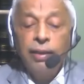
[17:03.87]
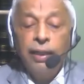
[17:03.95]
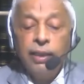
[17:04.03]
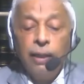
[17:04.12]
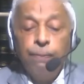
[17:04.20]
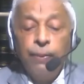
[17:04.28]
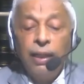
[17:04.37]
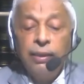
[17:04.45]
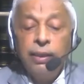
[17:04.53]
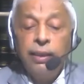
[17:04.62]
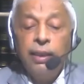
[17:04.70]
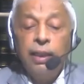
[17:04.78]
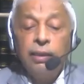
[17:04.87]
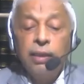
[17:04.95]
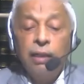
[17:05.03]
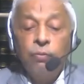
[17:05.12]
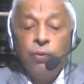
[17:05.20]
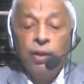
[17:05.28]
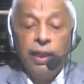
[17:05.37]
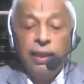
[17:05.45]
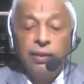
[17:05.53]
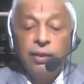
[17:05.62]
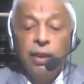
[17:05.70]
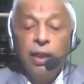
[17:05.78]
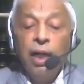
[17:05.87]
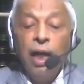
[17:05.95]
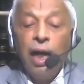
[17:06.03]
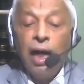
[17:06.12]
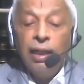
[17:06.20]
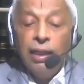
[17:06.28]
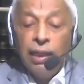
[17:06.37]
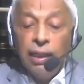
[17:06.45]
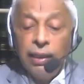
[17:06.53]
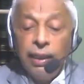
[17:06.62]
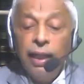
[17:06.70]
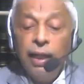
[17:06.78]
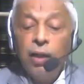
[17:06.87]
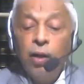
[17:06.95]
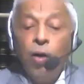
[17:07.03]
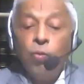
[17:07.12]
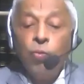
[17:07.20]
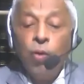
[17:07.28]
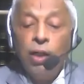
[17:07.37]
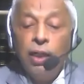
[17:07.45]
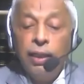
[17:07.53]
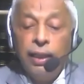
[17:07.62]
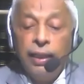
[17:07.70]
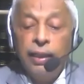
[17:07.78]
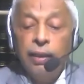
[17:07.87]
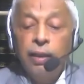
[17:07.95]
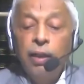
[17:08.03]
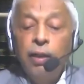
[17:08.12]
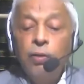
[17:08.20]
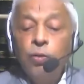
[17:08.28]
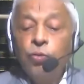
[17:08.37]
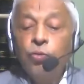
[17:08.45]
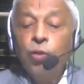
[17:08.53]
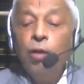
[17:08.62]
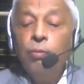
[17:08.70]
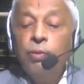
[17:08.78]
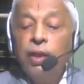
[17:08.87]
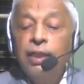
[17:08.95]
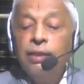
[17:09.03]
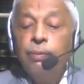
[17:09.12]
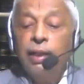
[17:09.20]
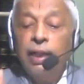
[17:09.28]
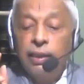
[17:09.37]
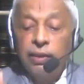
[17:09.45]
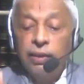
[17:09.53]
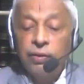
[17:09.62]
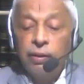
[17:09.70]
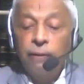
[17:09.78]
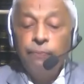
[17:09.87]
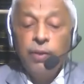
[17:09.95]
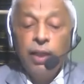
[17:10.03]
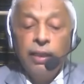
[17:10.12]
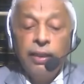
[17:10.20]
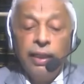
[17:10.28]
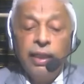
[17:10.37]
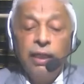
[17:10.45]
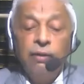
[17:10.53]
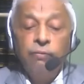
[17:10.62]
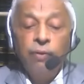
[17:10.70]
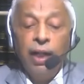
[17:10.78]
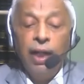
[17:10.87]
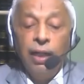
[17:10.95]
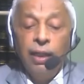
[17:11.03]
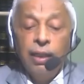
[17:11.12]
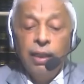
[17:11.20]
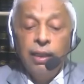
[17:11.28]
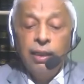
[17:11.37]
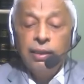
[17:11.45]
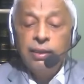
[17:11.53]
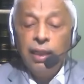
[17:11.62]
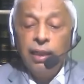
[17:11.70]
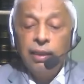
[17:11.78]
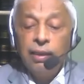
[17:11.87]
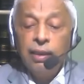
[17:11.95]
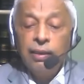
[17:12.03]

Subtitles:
their capacity as advocates, undertake or volunteer to solemnize marriages. That can well result